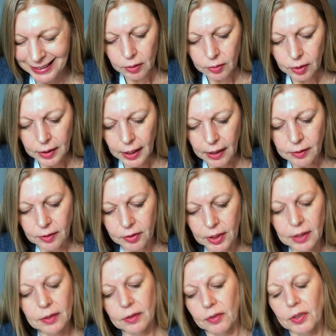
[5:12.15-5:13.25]
So yeah,
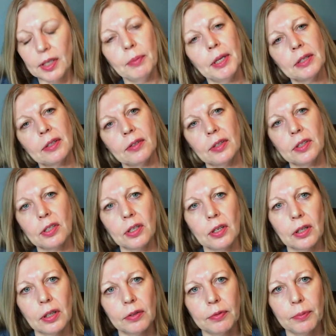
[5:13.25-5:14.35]
three metres in
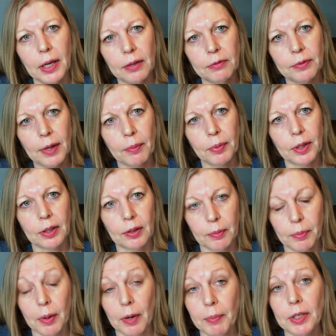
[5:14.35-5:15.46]
total of main fabric,
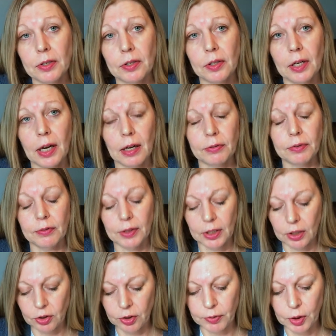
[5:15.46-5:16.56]
a metre and a half of
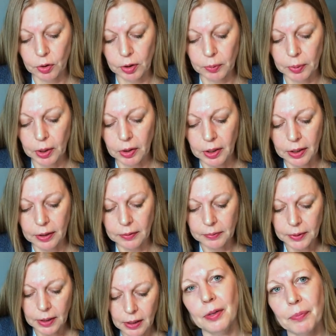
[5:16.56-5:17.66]
each if you colour block in.
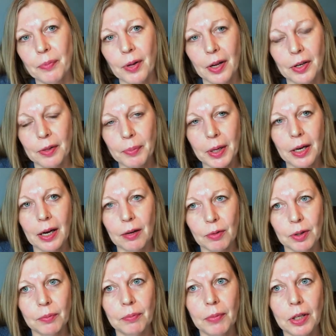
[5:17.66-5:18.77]
And a bit I
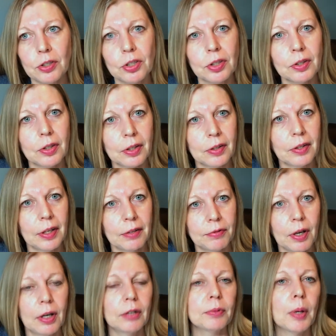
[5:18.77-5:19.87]
will mention that they've
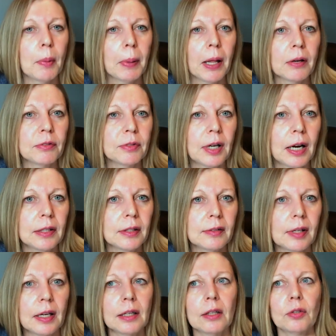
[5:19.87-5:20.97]
got a Black Friday
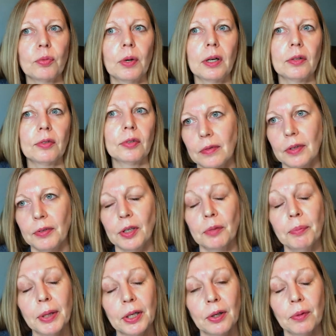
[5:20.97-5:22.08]
sale as well, so if you
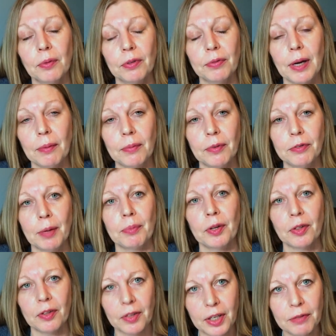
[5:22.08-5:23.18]
can pick up the
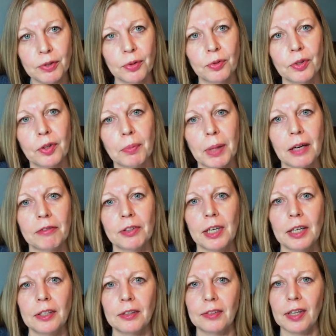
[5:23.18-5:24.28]
fabric that they've used on the Black
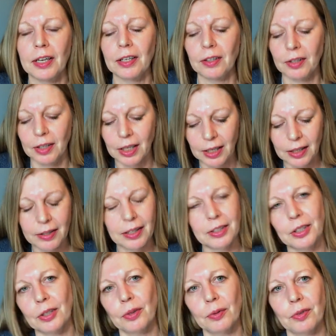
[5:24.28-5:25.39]
Friday sale,
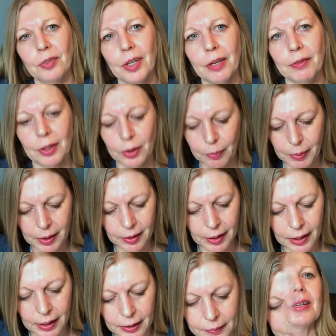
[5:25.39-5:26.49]
then you could save a little bit
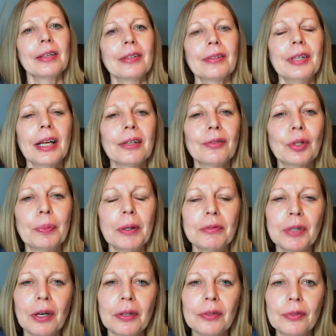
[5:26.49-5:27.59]
there. So next up I've
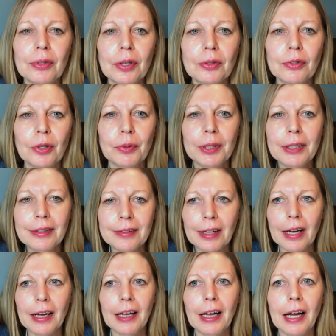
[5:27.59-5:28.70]
got So So Easy,
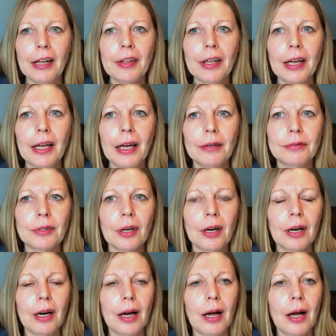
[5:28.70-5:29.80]
and they have
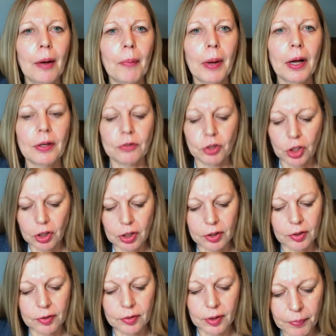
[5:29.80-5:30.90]
got a pair of
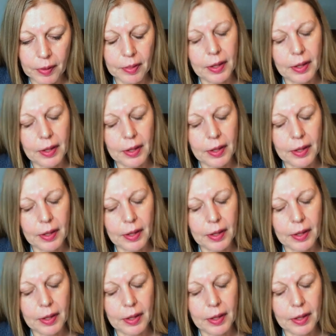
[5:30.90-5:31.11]
joggers.